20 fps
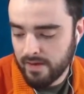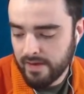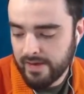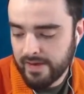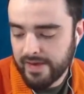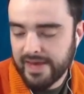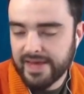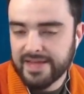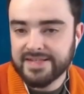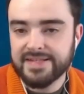
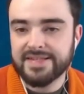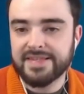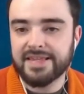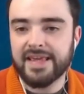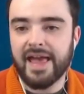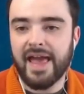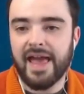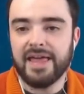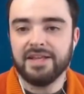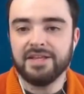It is
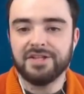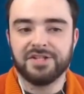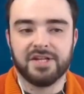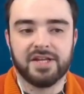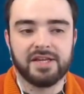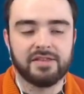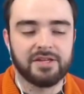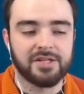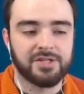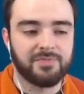the
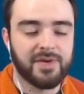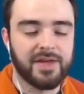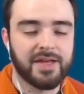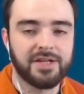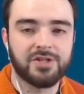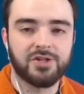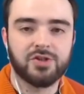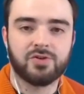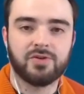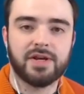energy that's
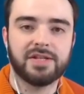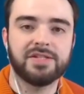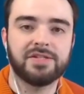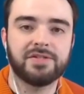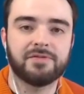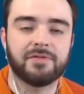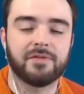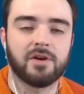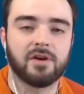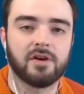being
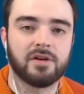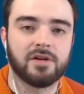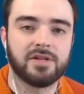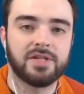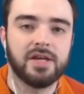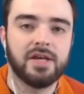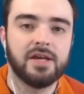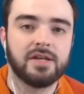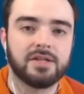transferred